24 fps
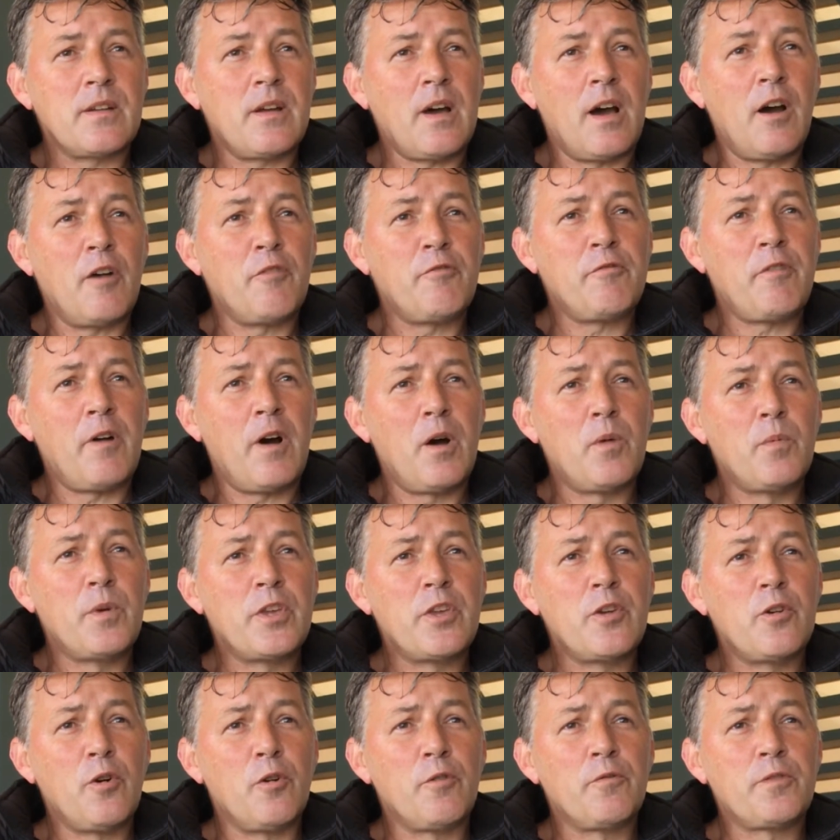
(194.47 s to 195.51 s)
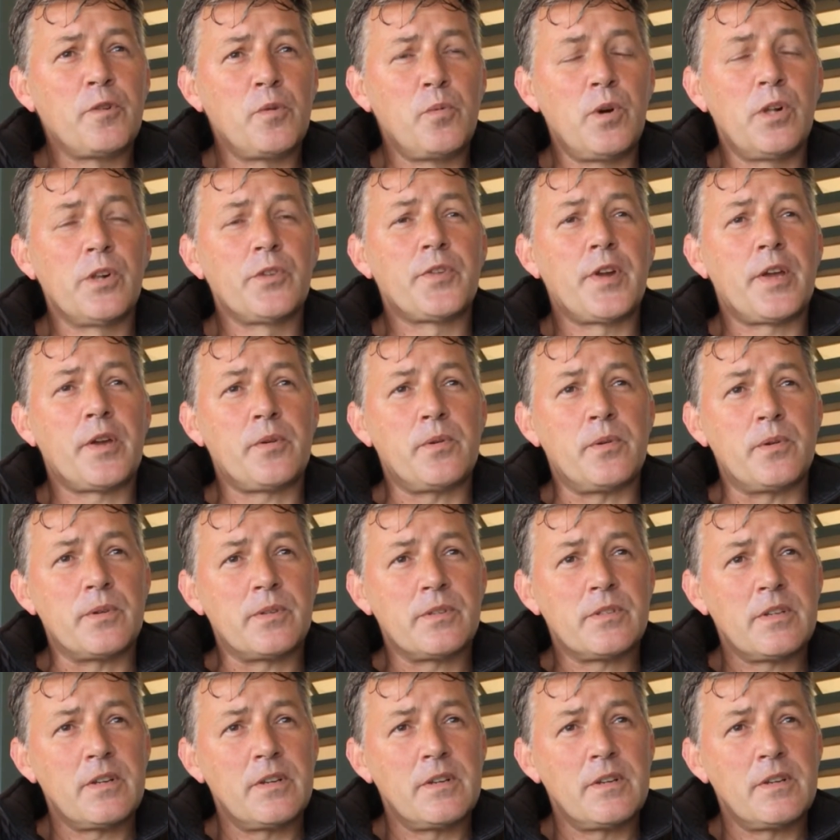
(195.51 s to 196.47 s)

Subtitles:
how far were you off the world records?